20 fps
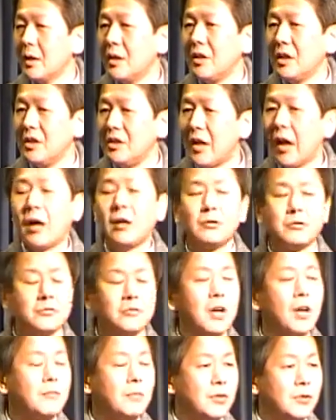the young
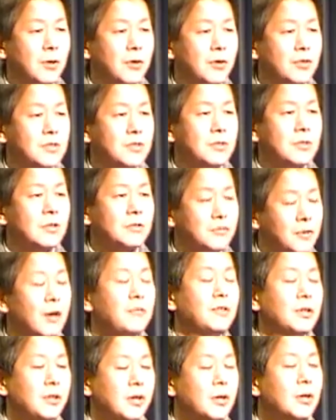
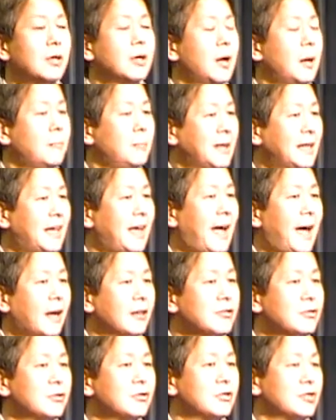traveler
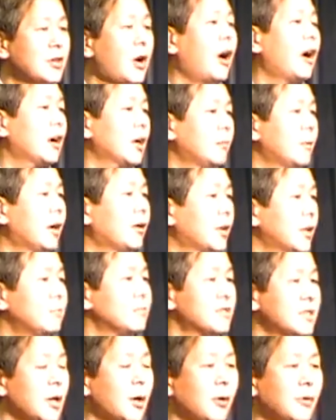began to talk about
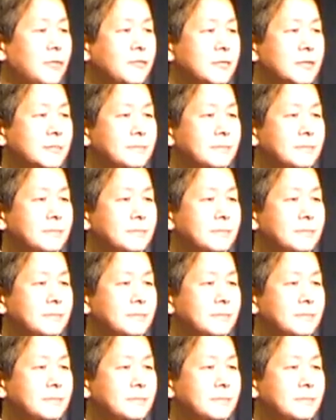himself.